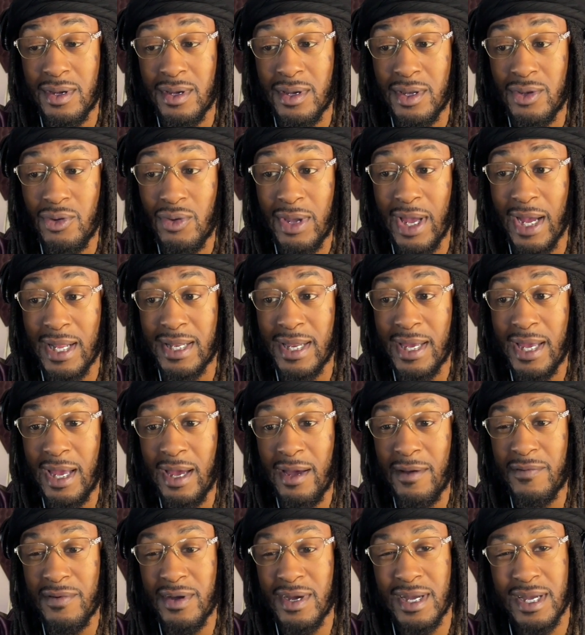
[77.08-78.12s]
You got to
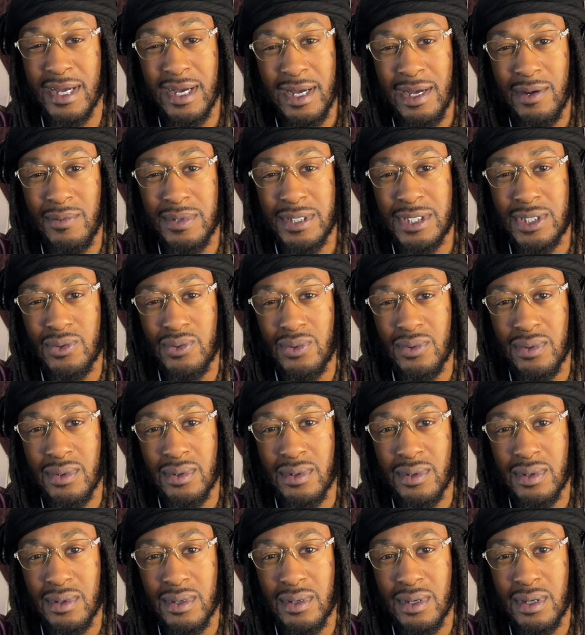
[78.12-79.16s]
have a gun with you
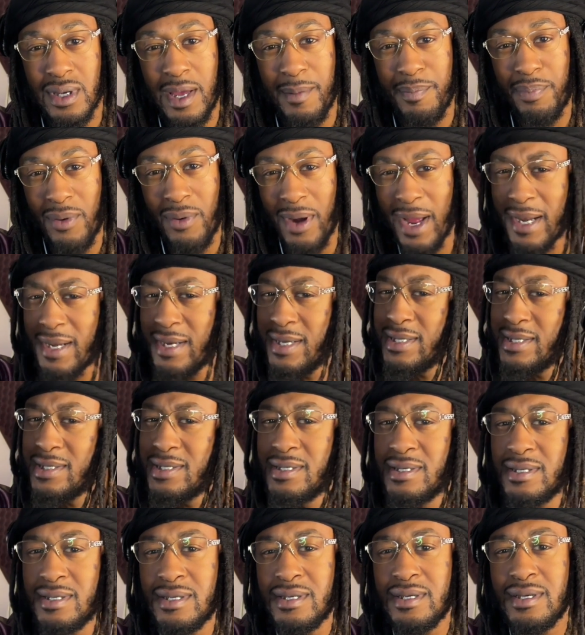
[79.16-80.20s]
at practice
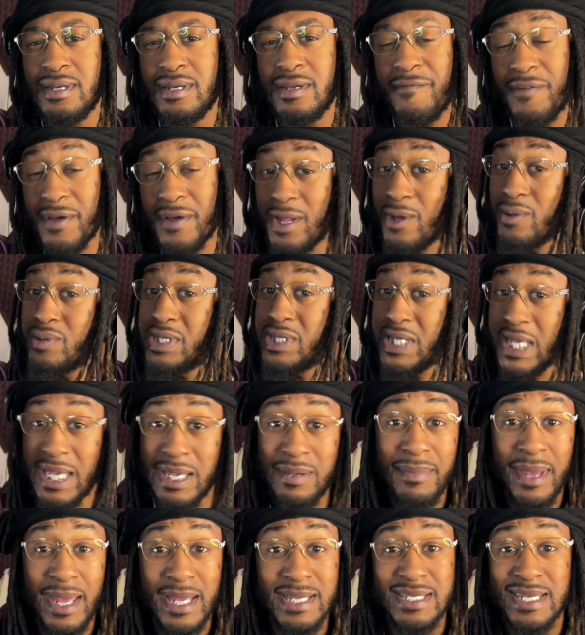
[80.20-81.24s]
for your
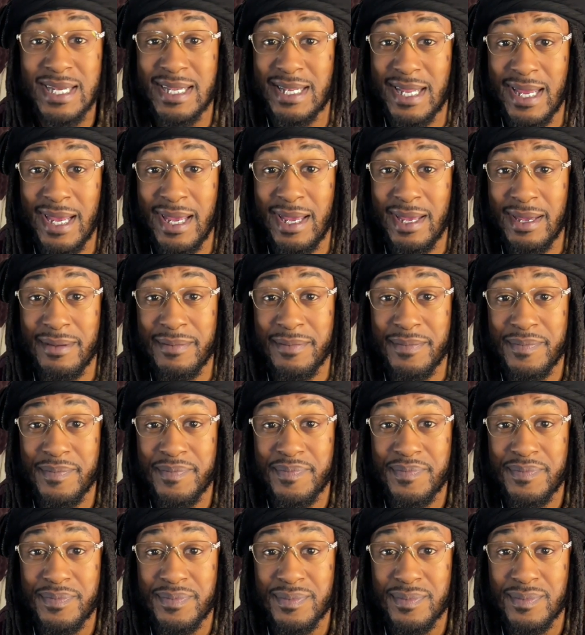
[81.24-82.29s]
teammates at that.
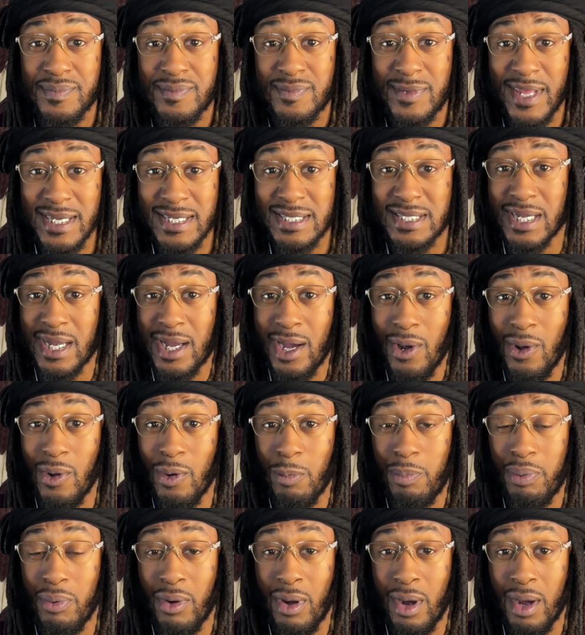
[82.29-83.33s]
That's the
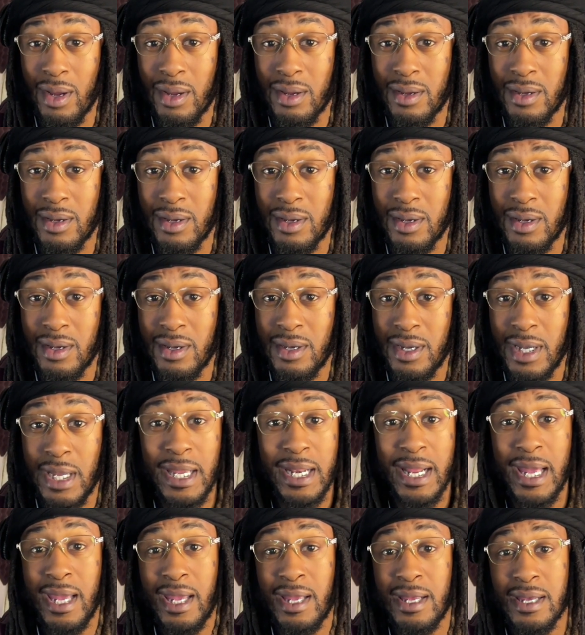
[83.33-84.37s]
cold part. It
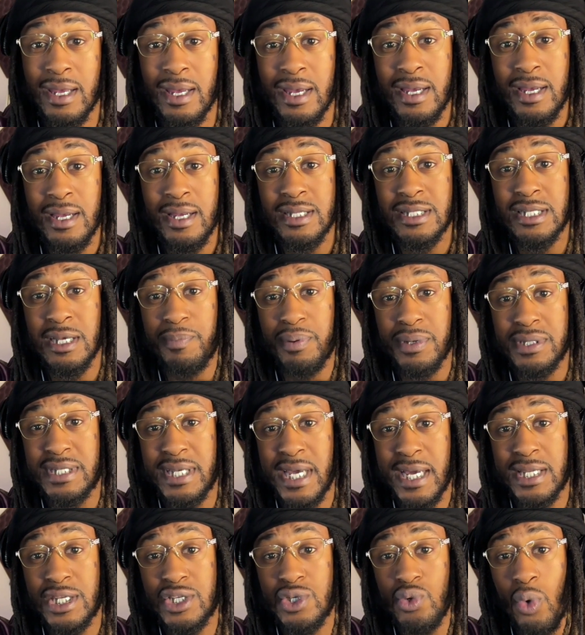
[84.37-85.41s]
ain't to
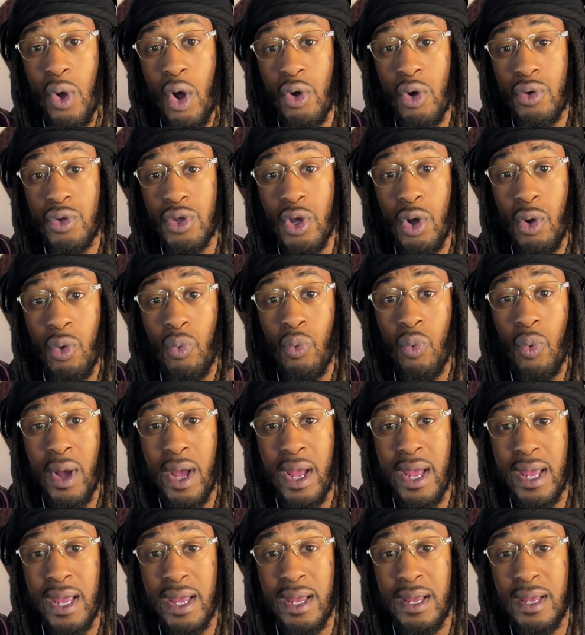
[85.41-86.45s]
protect you on your
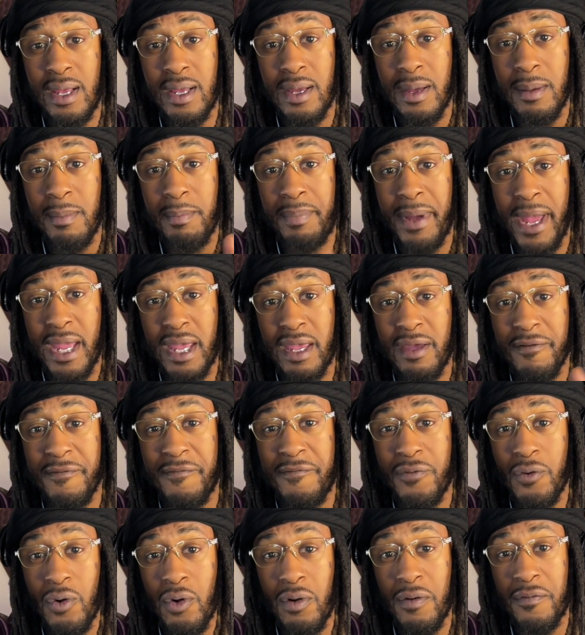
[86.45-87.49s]
way back and
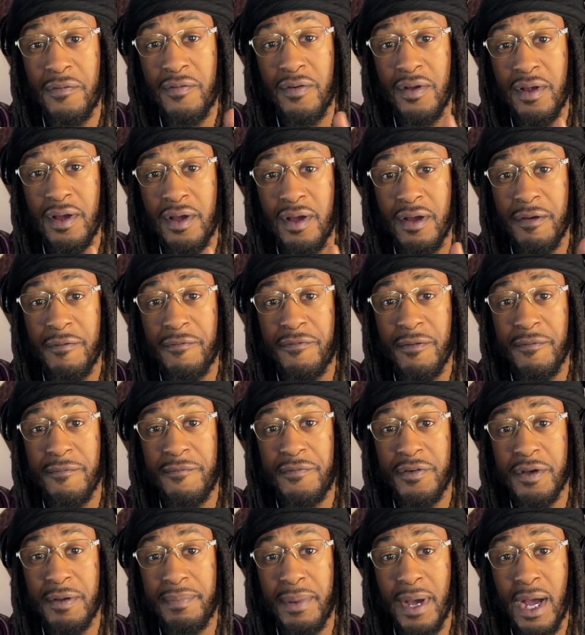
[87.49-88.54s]
forth from
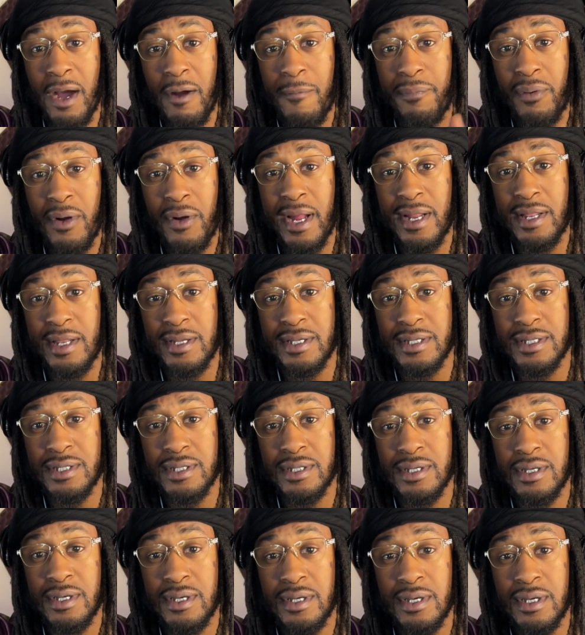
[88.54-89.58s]
football practice.
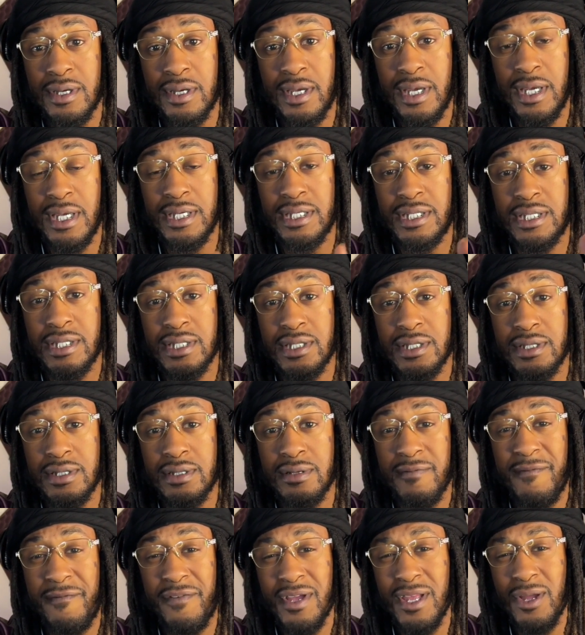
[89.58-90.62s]
It's
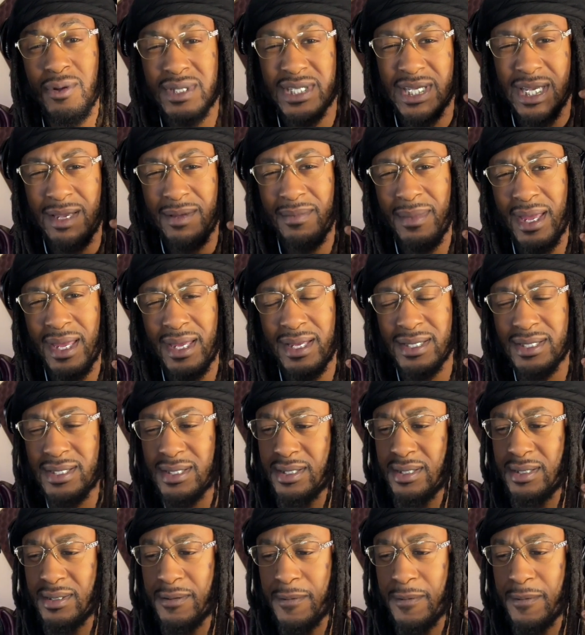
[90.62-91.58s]
for your teammates.